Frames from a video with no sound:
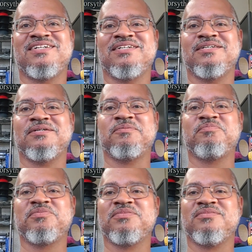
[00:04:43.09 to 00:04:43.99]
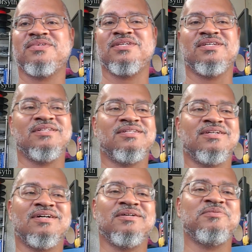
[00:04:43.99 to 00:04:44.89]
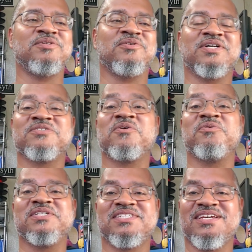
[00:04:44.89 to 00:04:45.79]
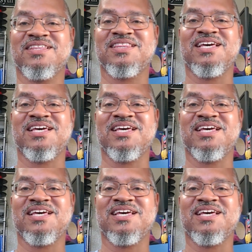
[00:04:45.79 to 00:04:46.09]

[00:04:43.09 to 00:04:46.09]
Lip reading: And as always,